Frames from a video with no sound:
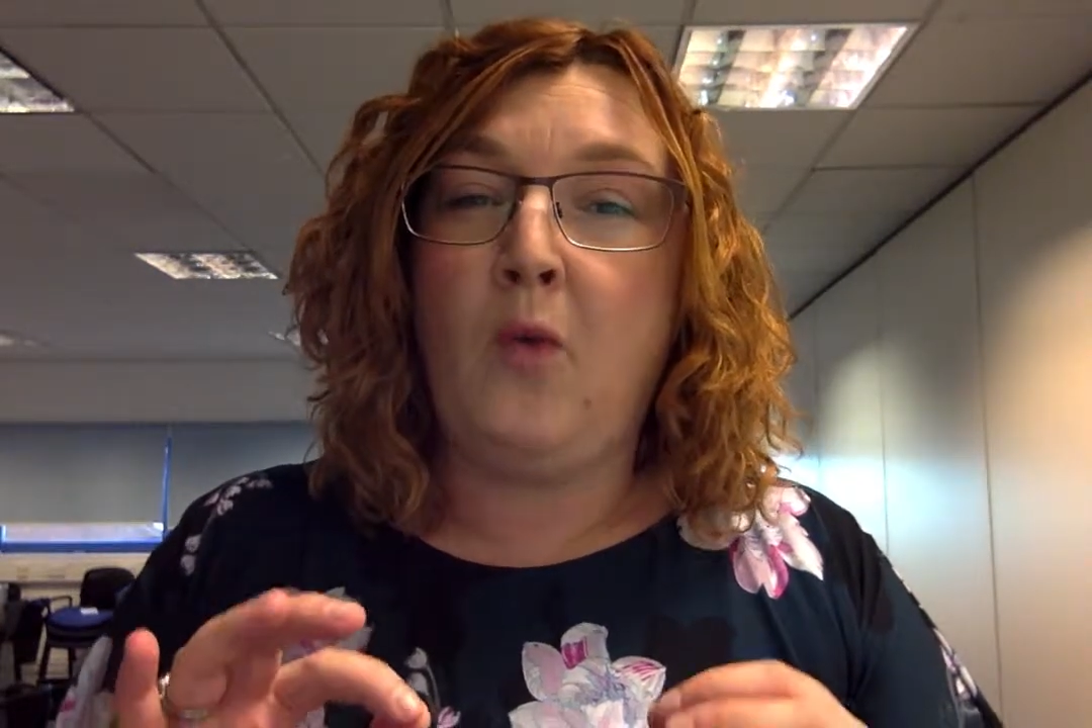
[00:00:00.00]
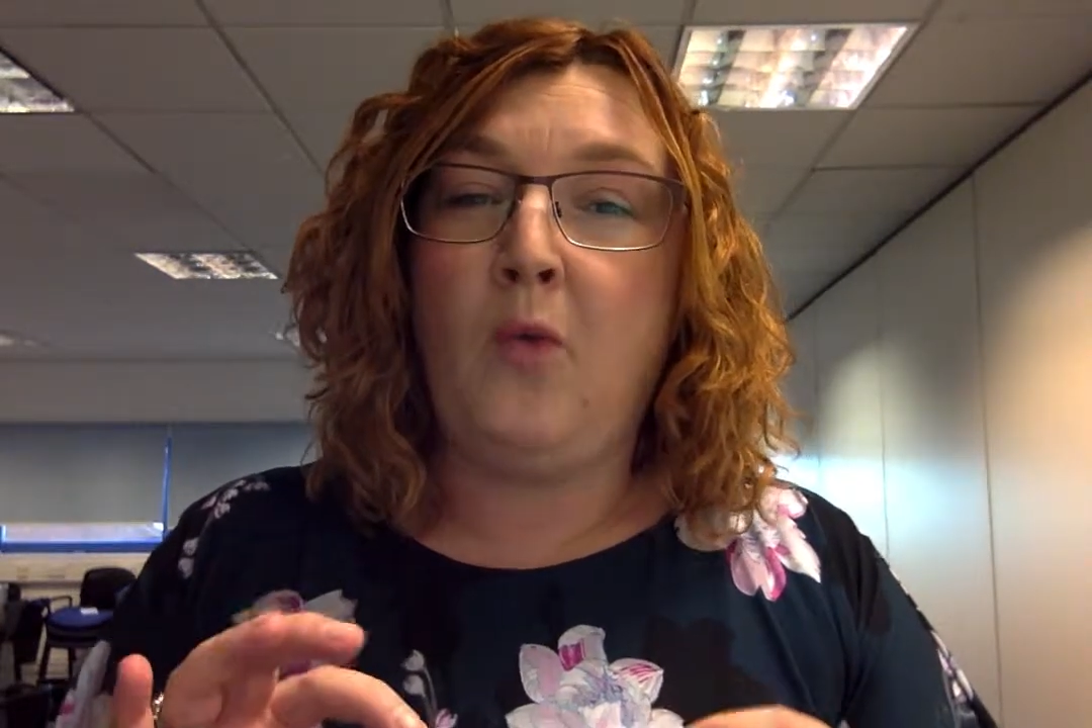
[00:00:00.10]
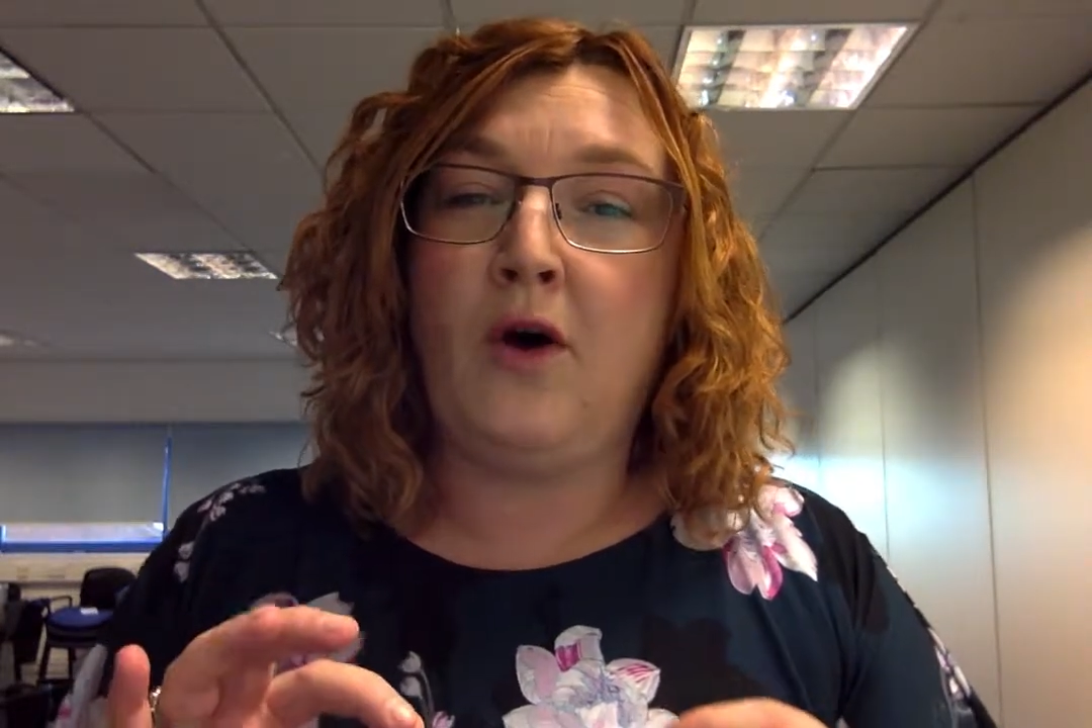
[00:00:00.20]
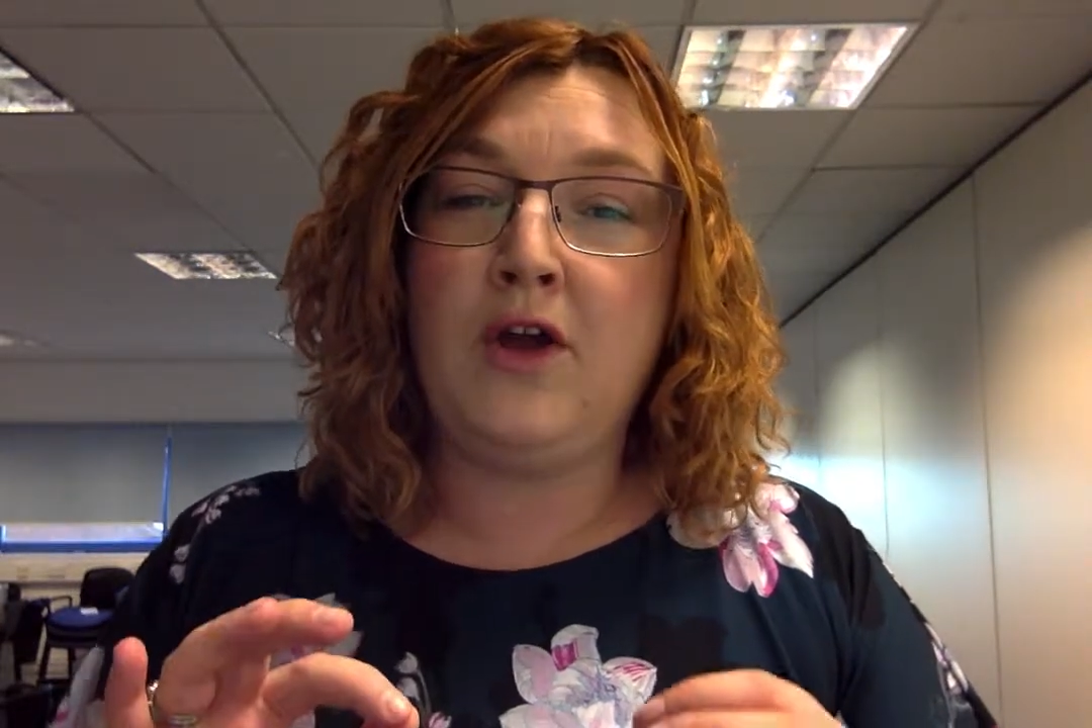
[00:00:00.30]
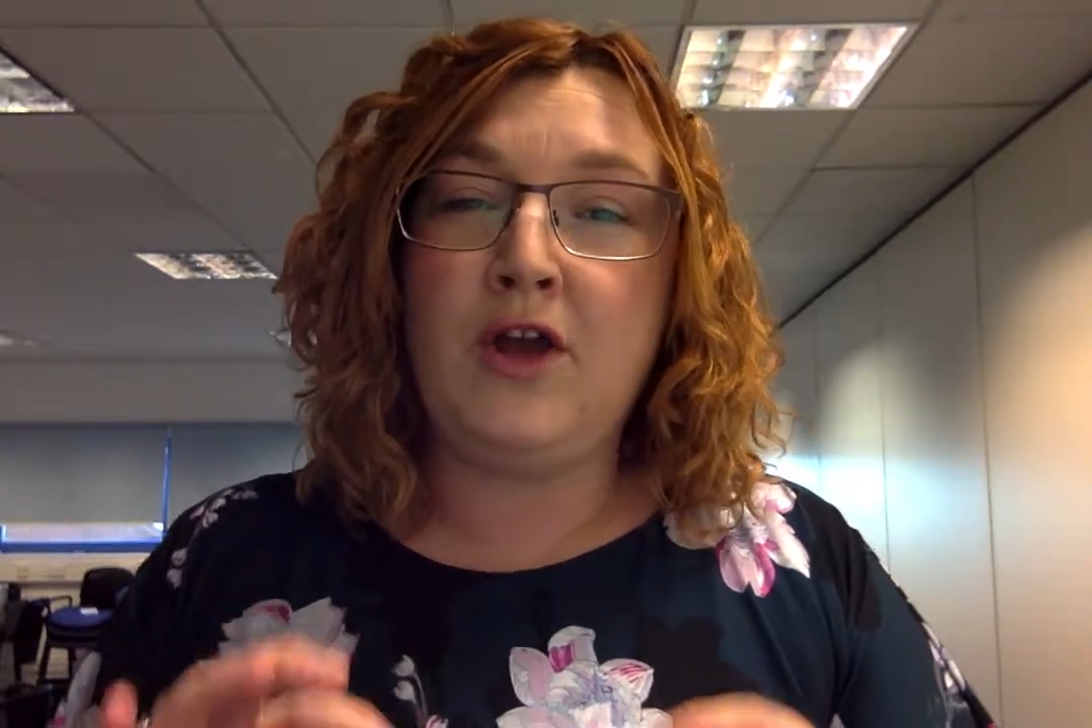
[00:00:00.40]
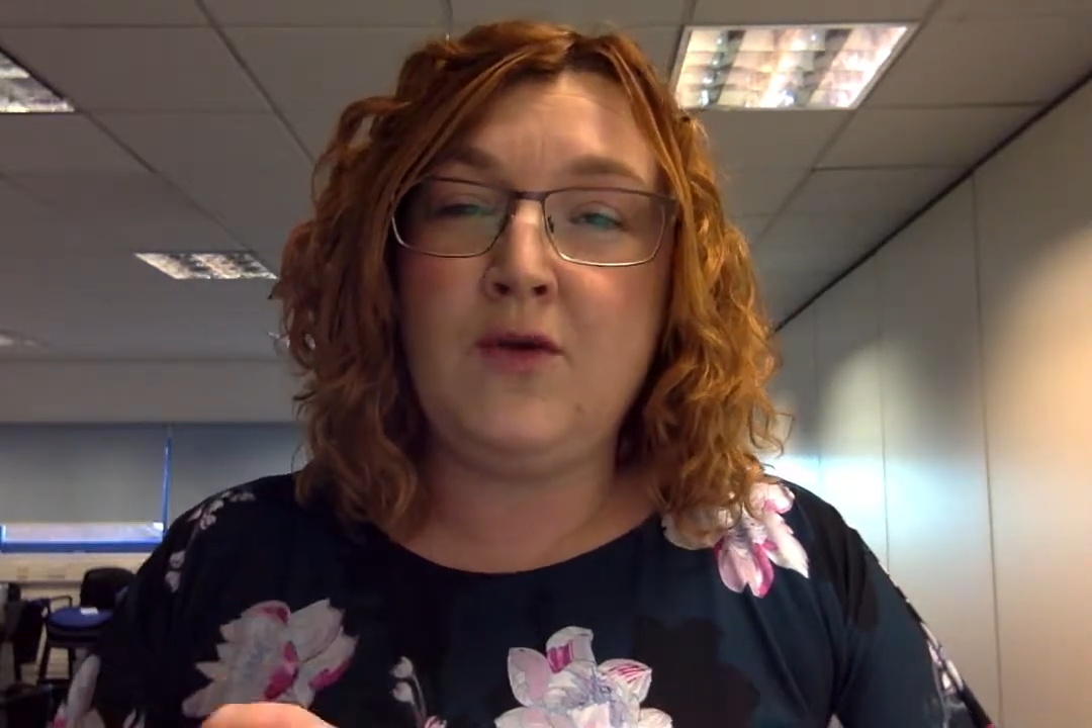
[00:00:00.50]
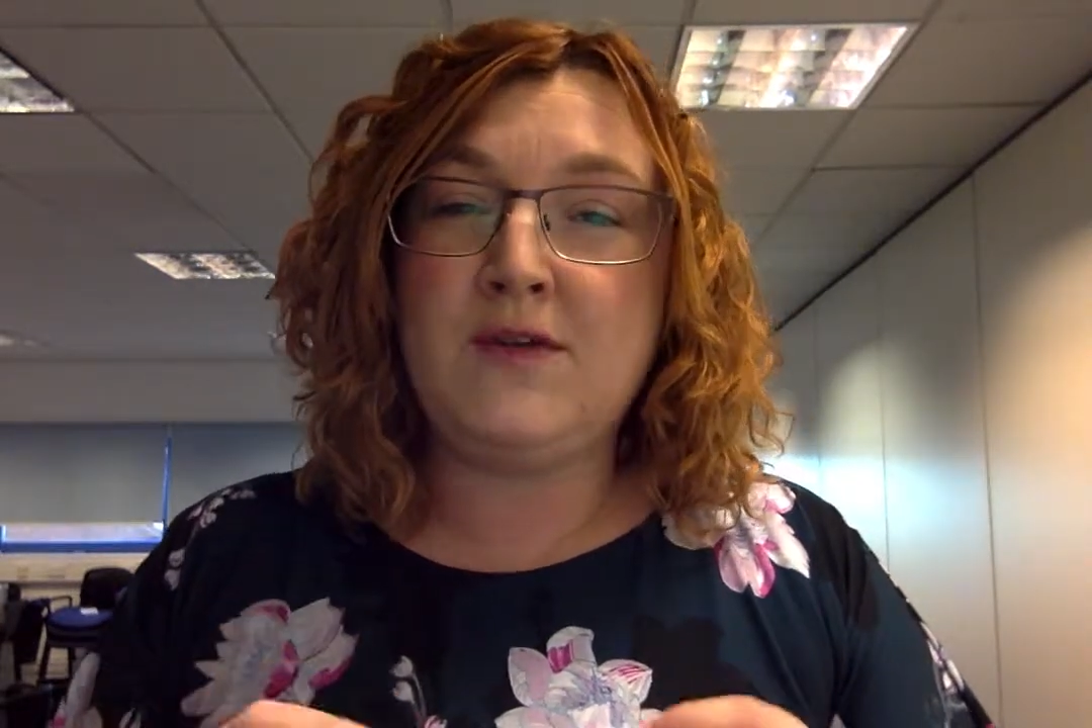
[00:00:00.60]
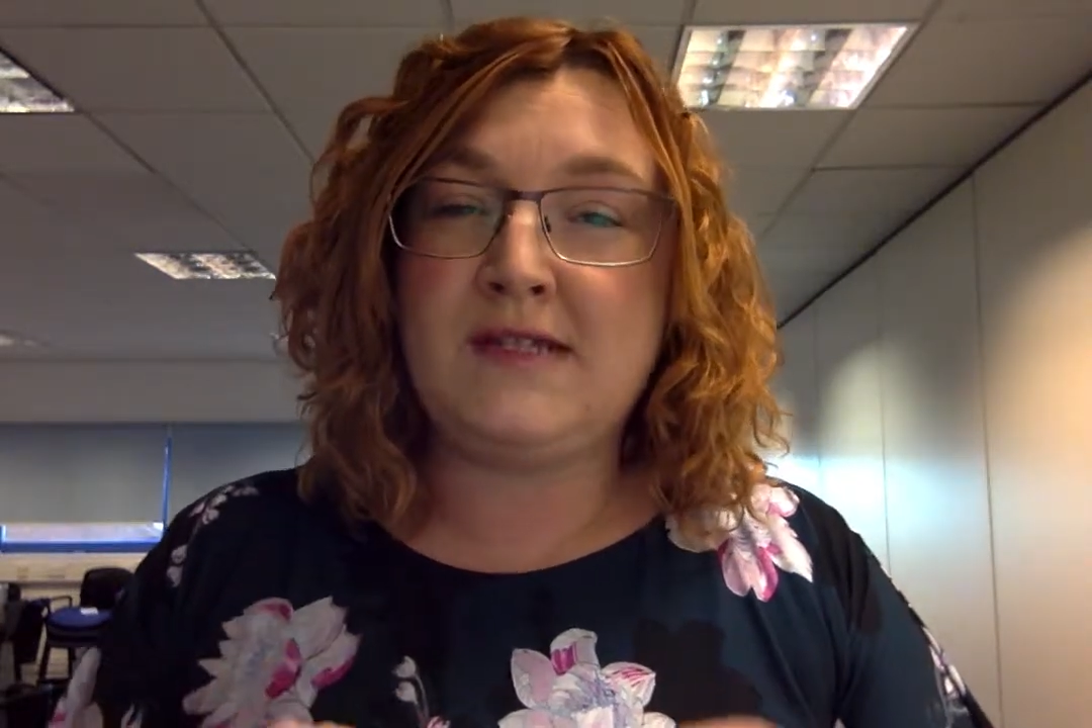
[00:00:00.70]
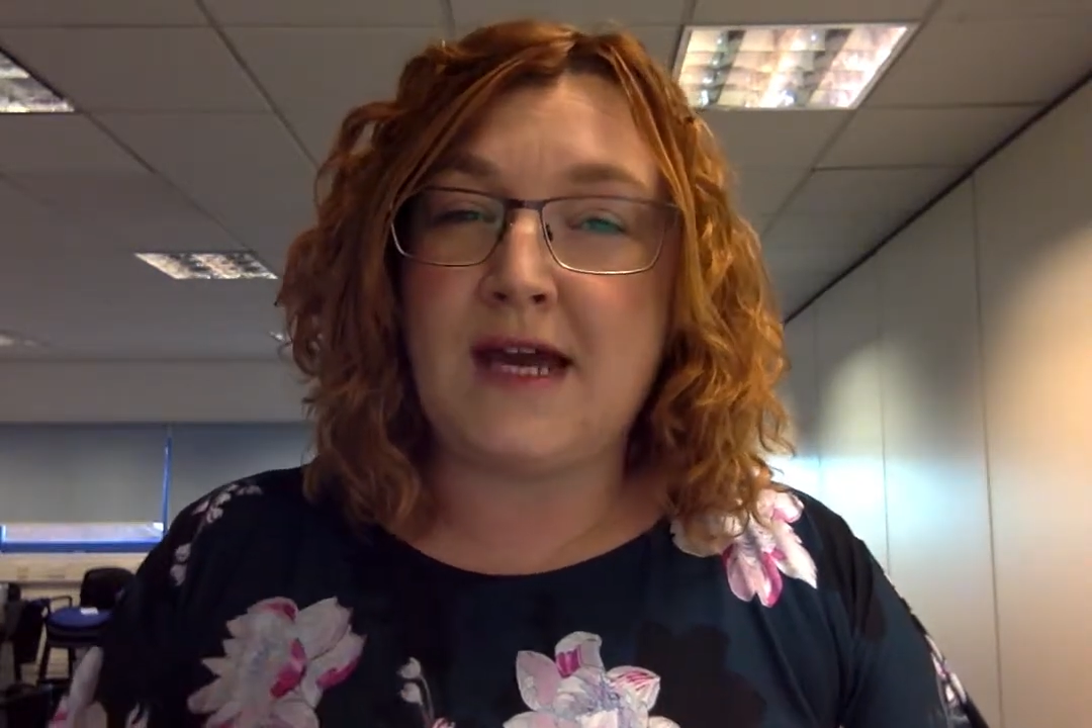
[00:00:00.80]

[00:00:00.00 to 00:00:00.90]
what you as